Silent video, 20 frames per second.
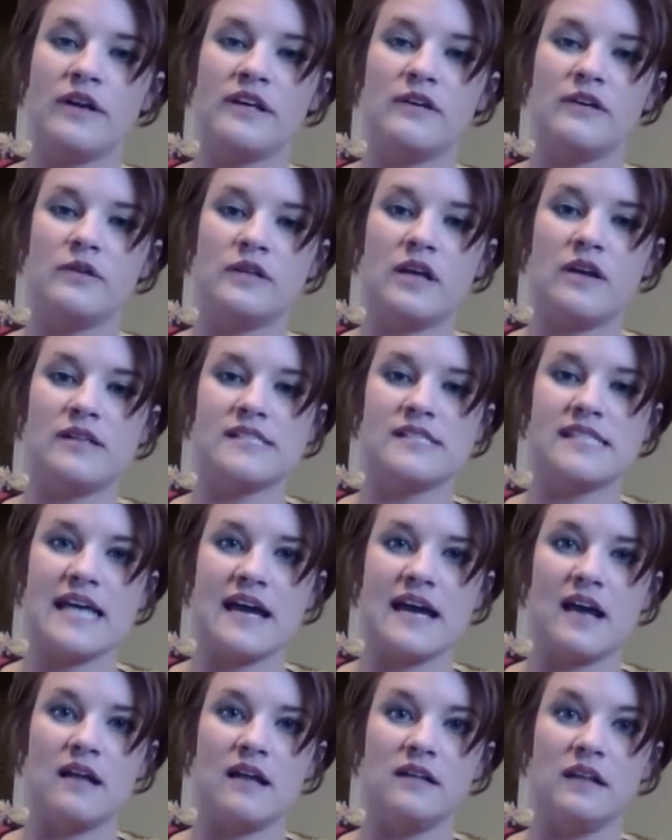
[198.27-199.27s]
You would notice
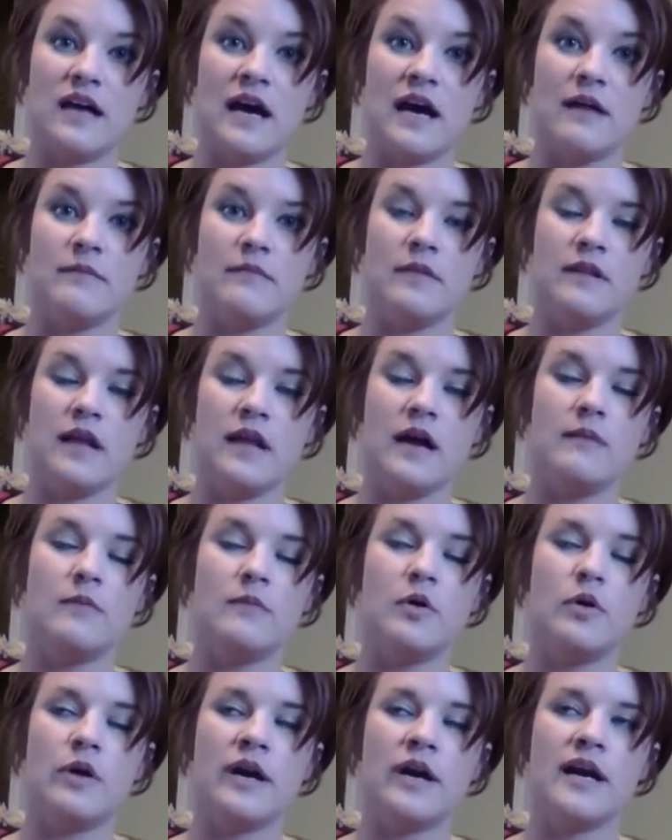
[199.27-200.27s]
that a lot
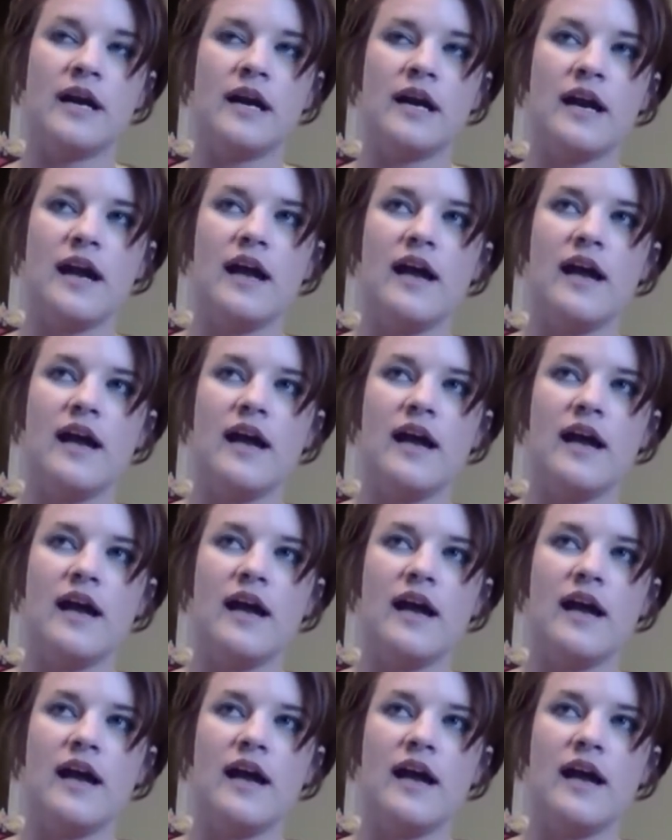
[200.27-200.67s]
more.